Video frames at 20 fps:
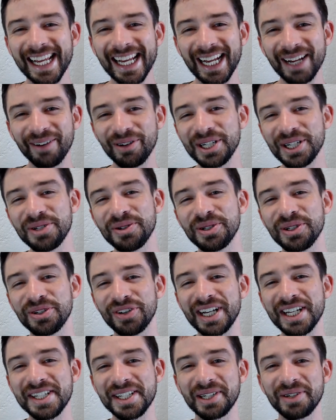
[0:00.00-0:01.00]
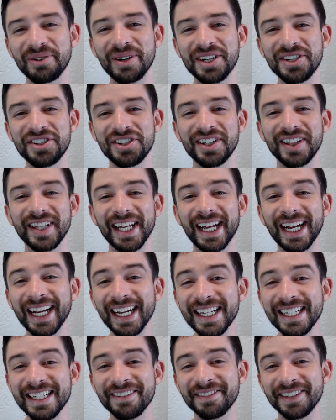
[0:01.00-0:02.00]
I want to address a question that I
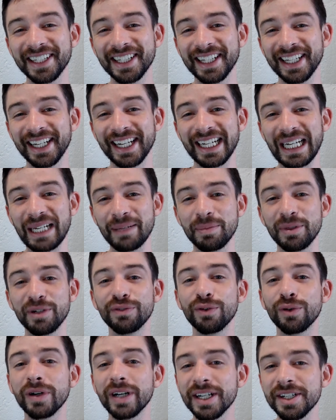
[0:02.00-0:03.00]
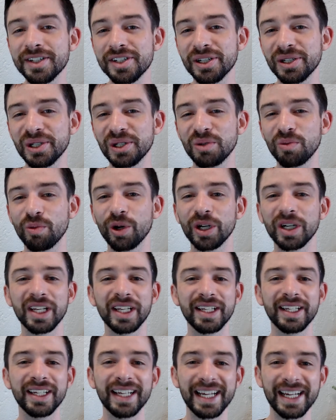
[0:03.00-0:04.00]
definitely had before I started
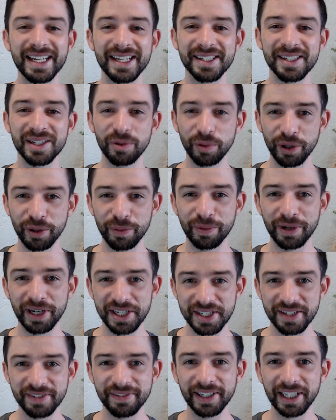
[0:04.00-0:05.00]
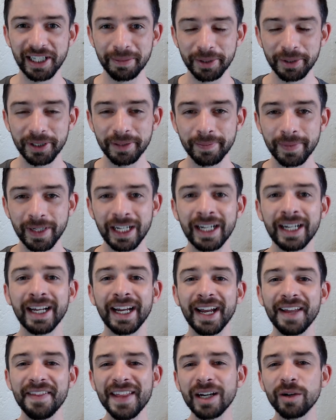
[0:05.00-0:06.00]
working as a WordPress developer.
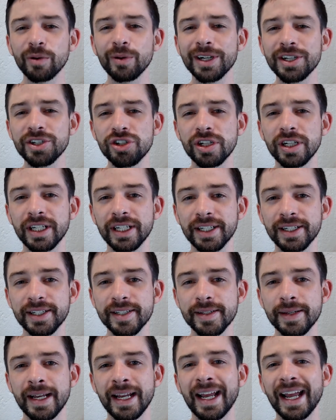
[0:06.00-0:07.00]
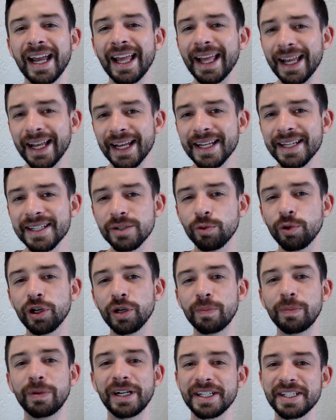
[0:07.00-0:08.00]
And that question is, as a
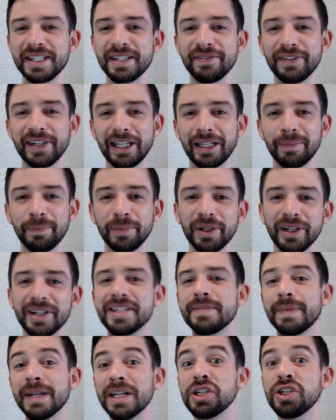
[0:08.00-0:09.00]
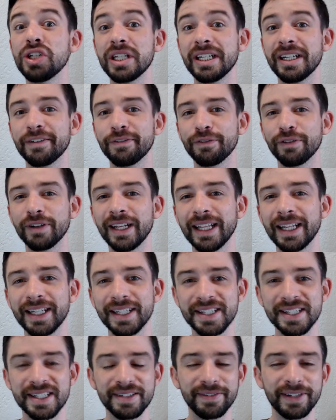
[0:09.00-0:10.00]
WordPress developer, especially a
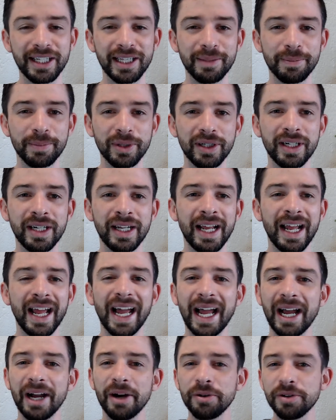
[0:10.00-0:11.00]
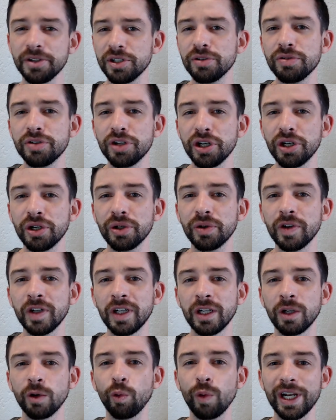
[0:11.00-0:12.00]
freelance developer, how do you know
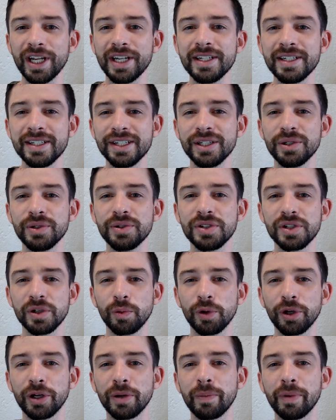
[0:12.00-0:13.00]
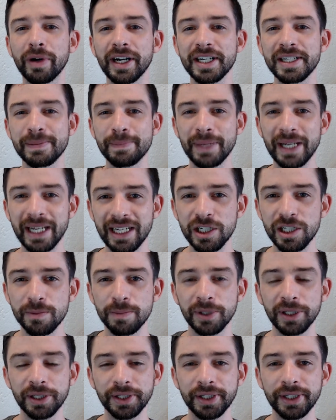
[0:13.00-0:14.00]
when to use a WordPress page
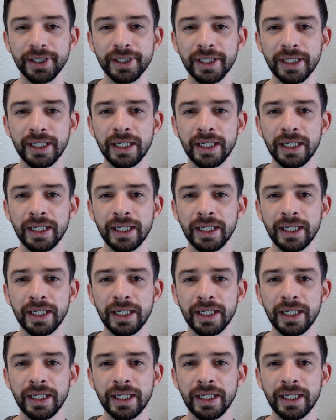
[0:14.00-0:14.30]
builder,